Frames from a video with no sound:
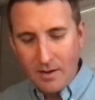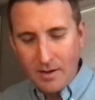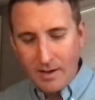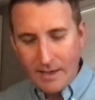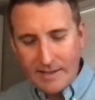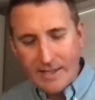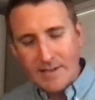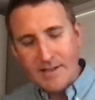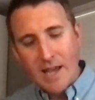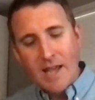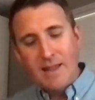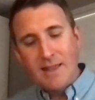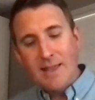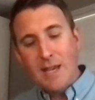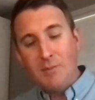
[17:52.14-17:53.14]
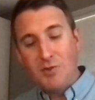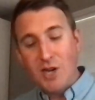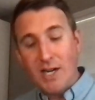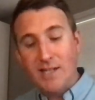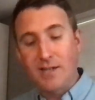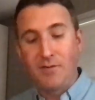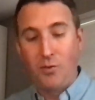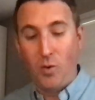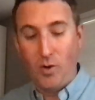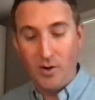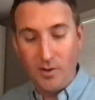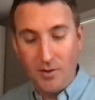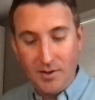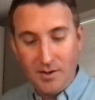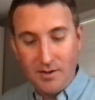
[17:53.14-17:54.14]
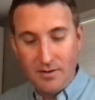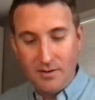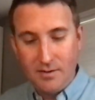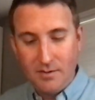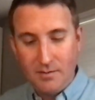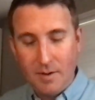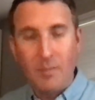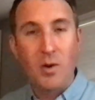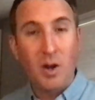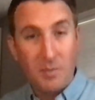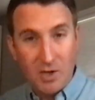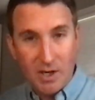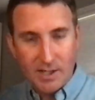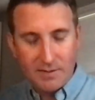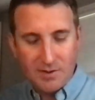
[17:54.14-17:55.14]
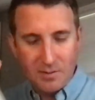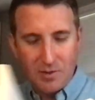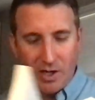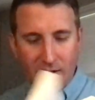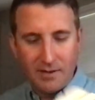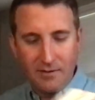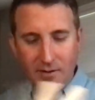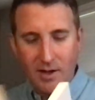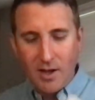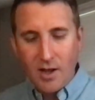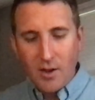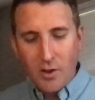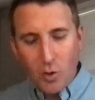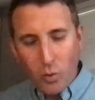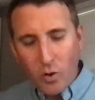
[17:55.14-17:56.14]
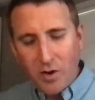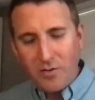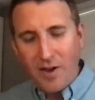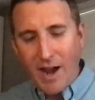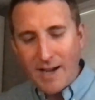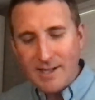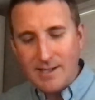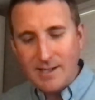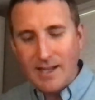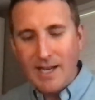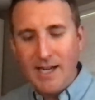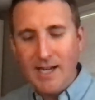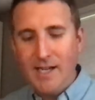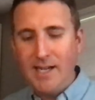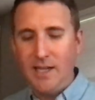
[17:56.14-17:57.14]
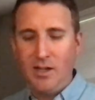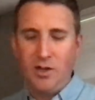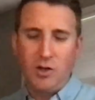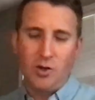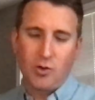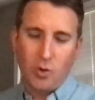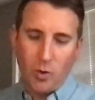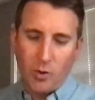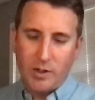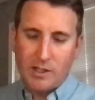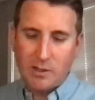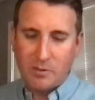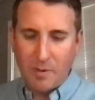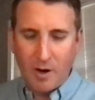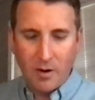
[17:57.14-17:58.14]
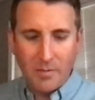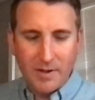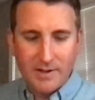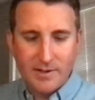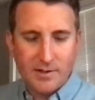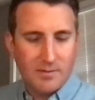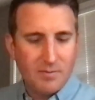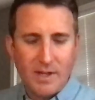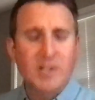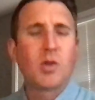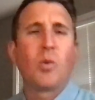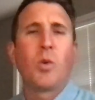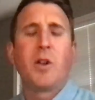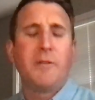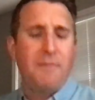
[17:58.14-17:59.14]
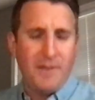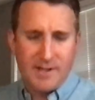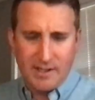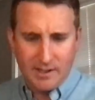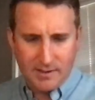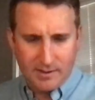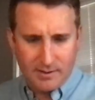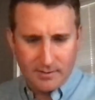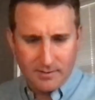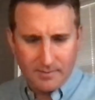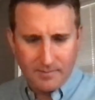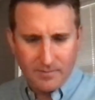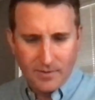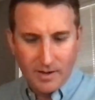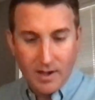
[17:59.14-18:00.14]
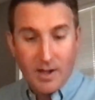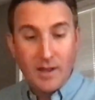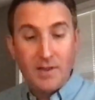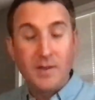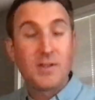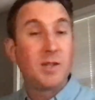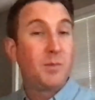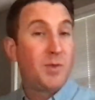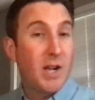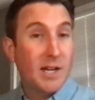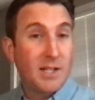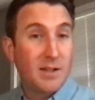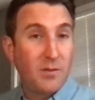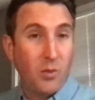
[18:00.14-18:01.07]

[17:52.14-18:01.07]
He says, the objective world, remember objective, subjective, the world of isolated and controlled experiments is the world of physics. The subjective